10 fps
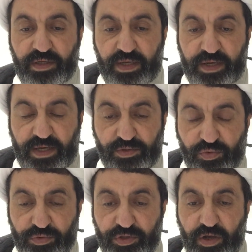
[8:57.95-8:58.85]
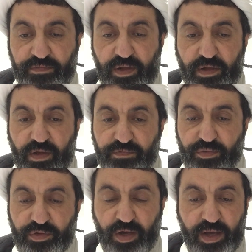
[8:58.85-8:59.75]
I can ask Hujjah Allah
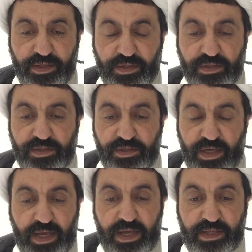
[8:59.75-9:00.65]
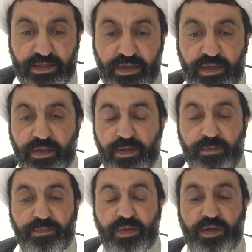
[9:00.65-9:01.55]
for guidance and
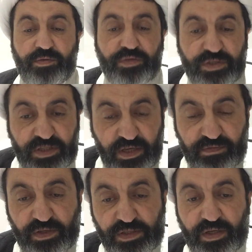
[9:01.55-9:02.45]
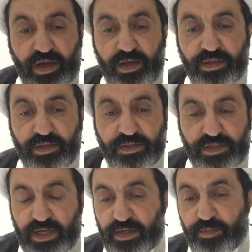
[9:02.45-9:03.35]
receive this guidance
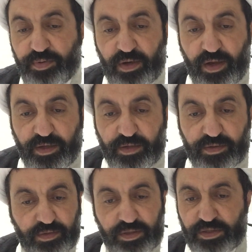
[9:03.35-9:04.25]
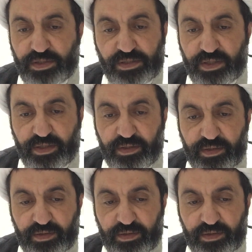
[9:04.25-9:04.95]
and apply. This is there.